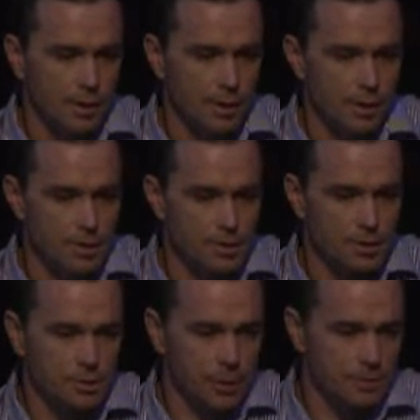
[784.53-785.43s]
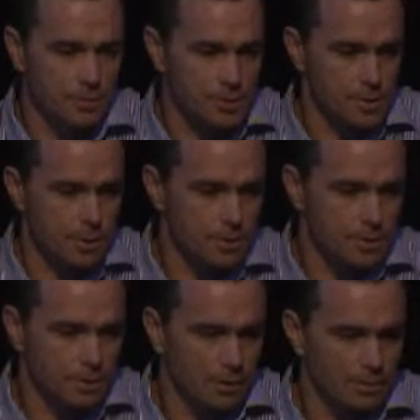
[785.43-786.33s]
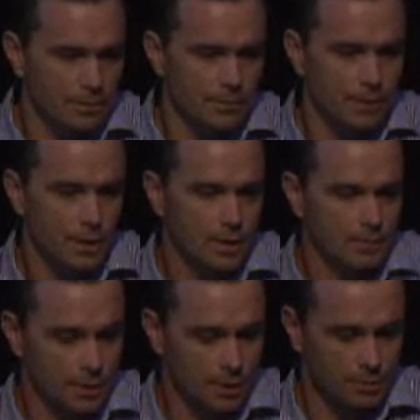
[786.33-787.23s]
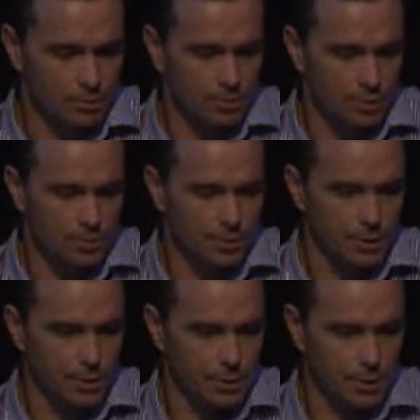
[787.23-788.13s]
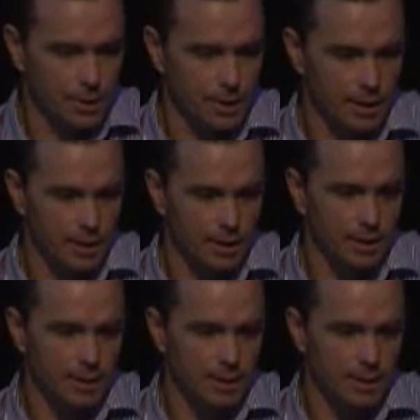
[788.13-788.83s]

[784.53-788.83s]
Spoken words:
in user transfers over time, and the vertical drop you can see here